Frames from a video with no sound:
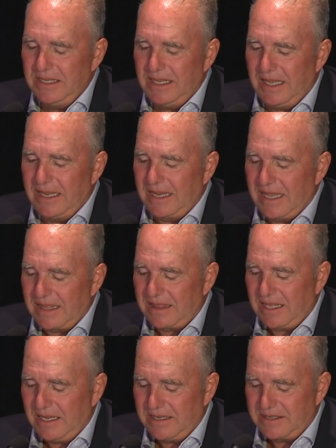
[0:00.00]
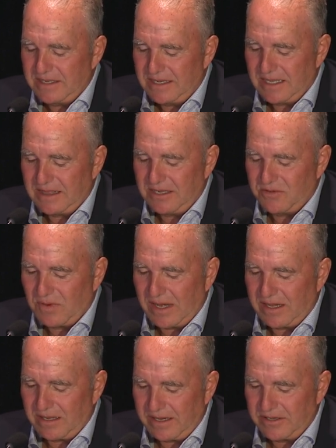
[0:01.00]
and get these get these
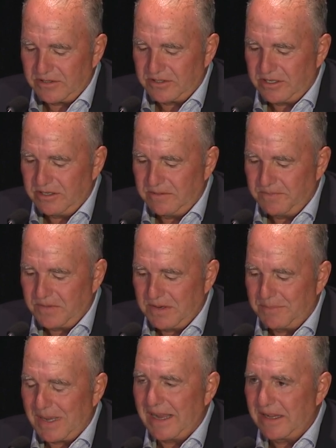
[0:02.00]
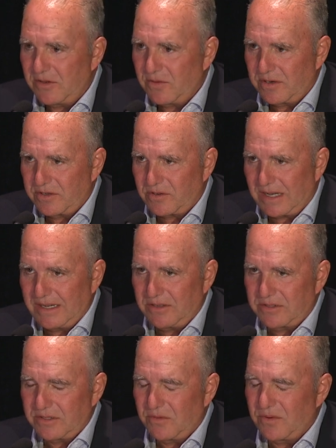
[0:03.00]
regulators to to buy into our
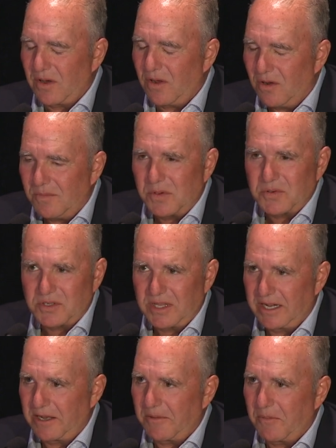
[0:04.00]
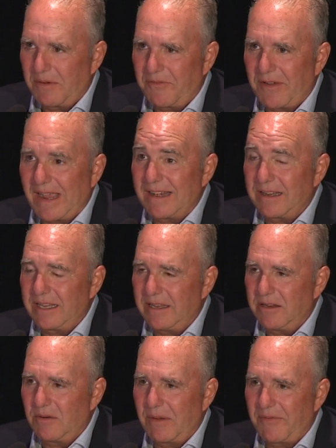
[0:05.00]
trials. We're almost there. We finally,
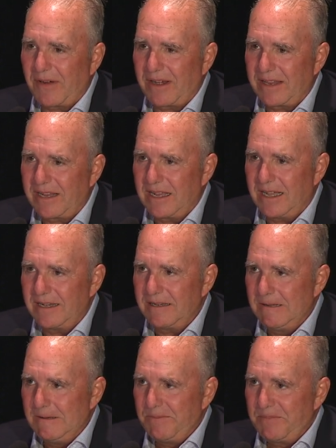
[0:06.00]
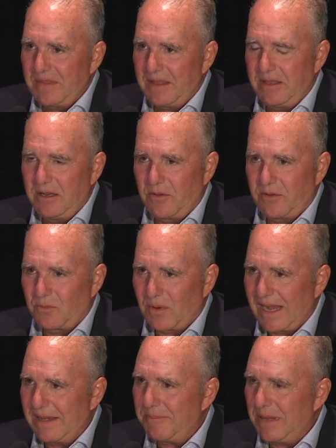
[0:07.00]
you know, we finally got, you know, the
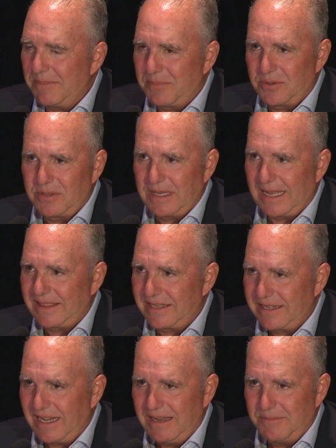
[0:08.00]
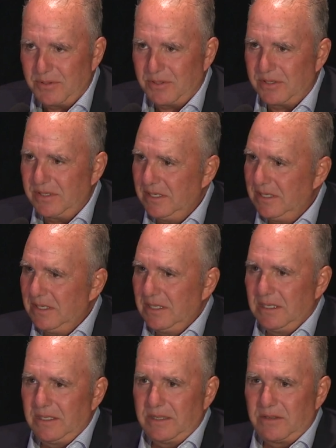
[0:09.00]
right people at the table,
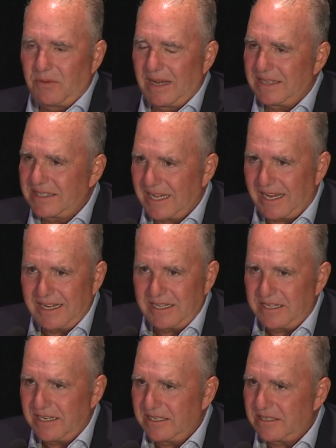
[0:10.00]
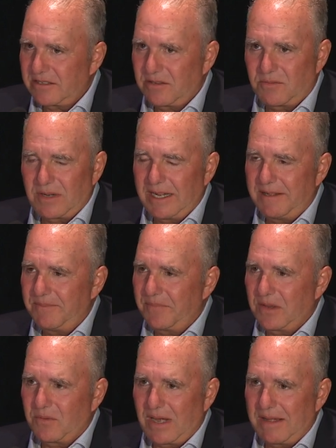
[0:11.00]
the right scientists, the right
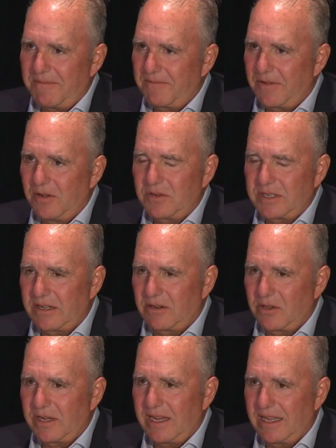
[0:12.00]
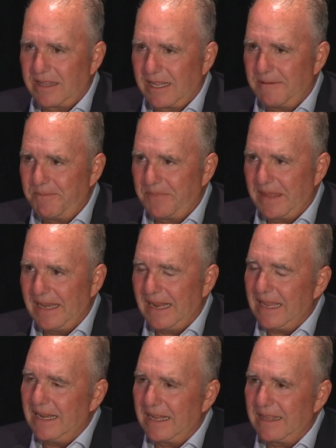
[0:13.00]
the right folks that are looking at that. And I,
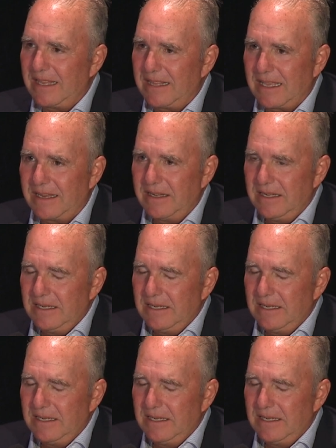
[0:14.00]
and I think that